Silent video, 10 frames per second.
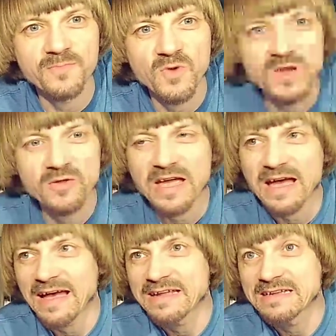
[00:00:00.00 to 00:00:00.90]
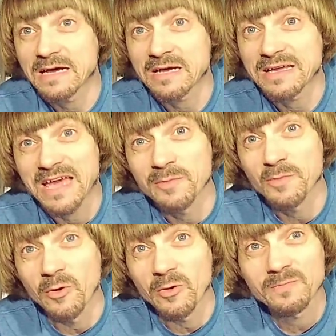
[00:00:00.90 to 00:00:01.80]
We only had uh,
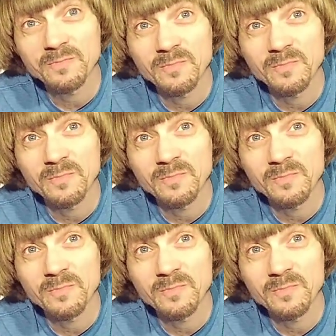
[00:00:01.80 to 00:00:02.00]
cable.